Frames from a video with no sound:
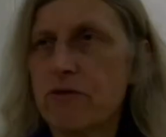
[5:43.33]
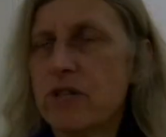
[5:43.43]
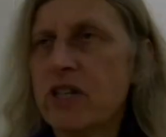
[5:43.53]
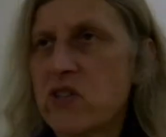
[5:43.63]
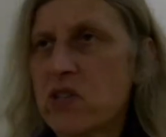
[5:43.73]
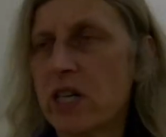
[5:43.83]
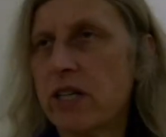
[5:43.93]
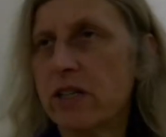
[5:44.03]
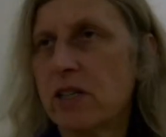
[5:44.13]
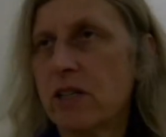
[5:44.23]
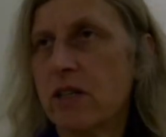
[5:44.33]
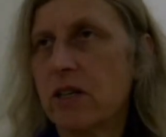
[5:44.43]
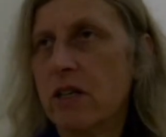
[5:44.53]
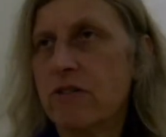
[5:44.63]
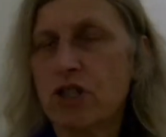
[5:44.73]
we absorb it
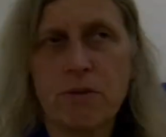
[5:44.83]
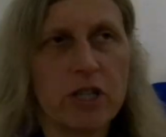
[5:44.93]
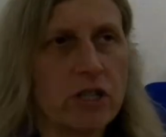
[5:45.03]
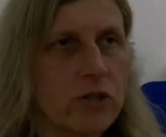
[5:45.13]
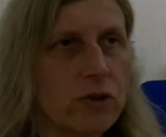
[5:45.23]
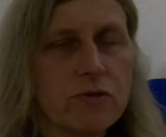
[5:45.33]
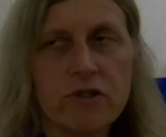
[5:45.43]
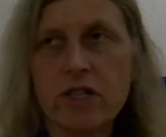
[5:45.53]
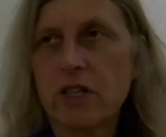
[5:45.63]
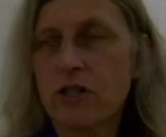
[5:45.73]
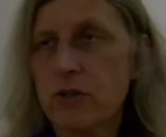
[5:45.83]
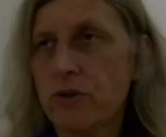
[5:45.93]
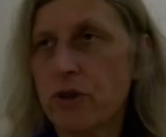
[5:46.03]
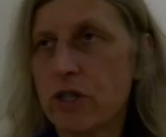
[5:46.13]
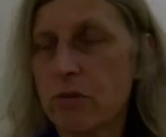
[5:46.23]
and extract the
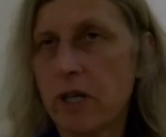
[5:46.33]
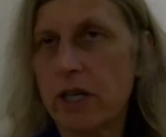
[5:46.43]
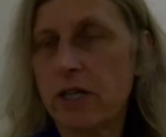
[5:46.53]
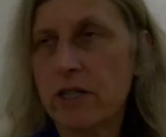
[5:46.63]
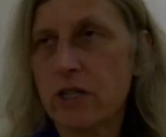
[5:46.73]
energy from it,